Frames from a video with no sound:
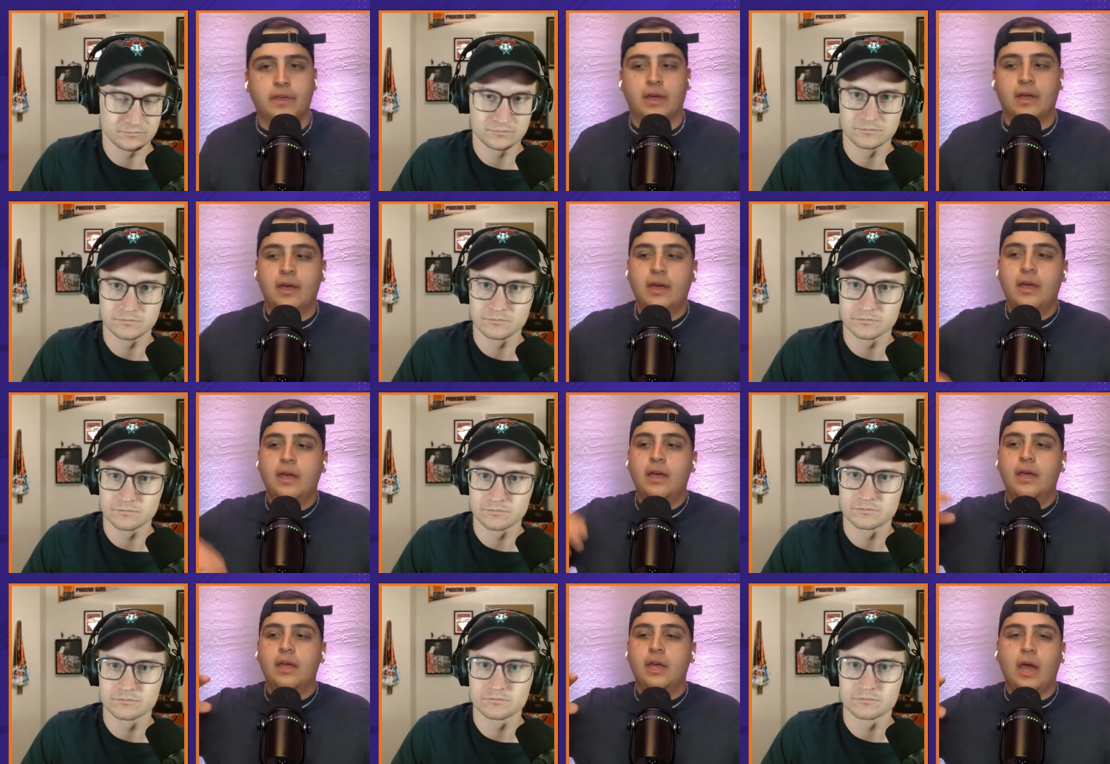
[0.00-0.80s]
Speaker 1: thing.
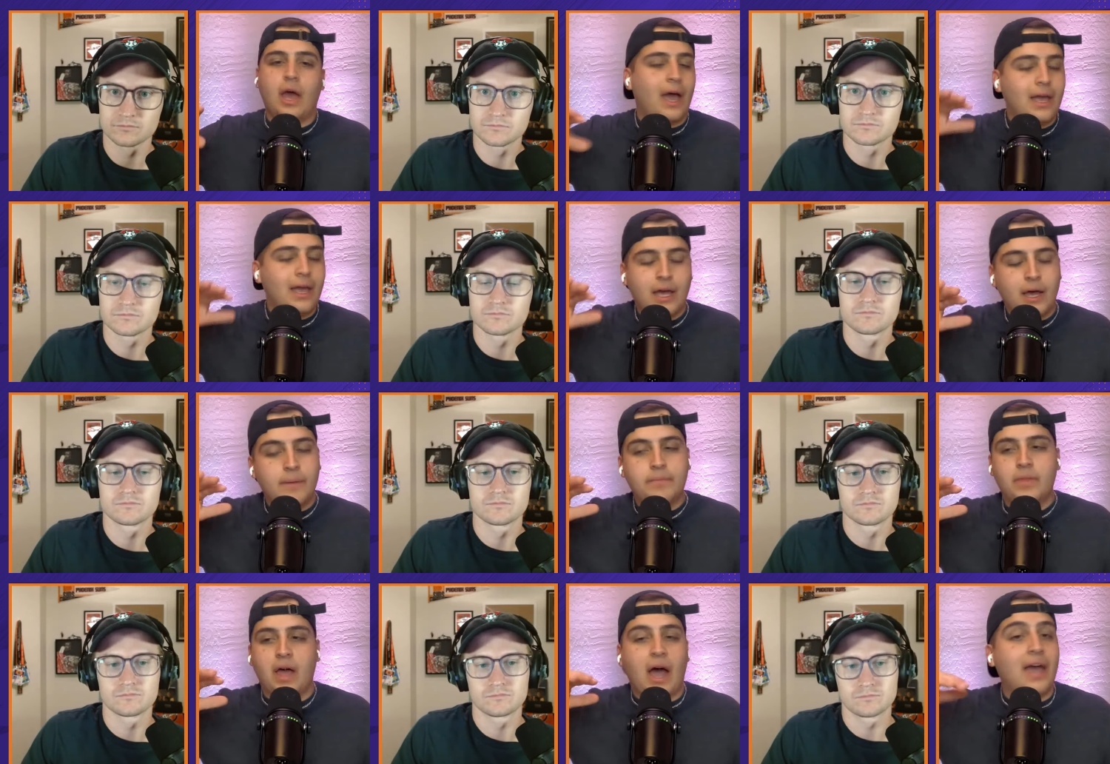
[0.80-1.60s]
I,
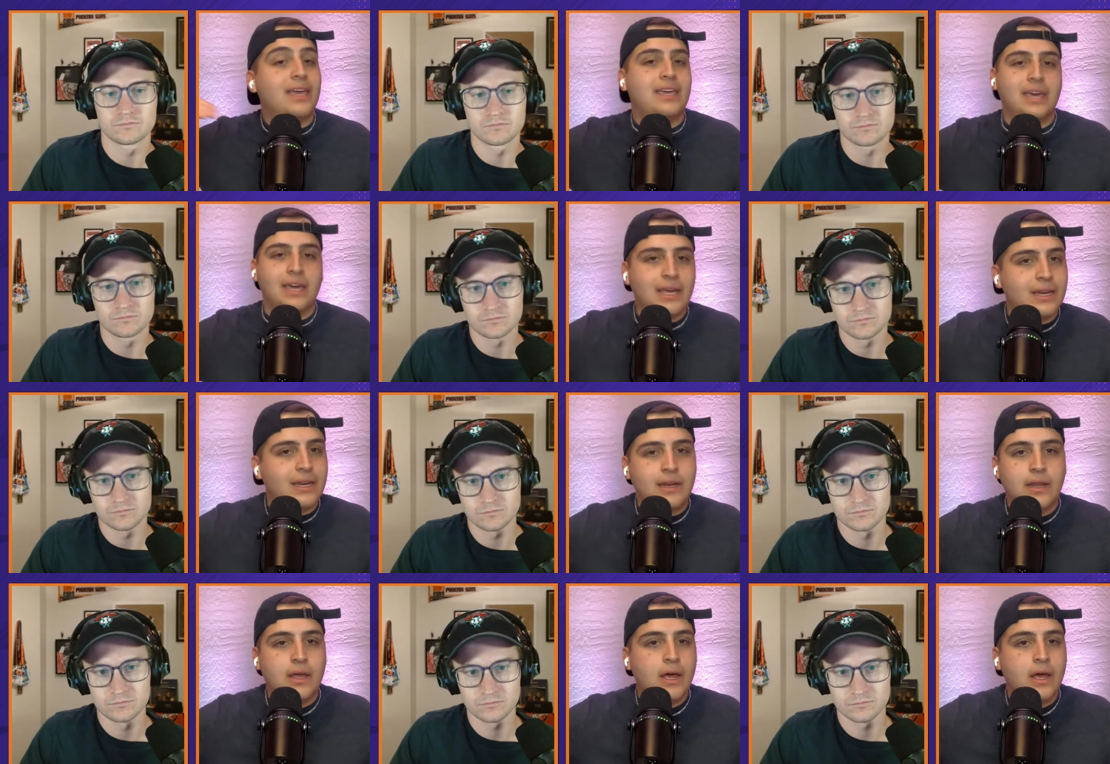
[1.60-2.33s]
I get it.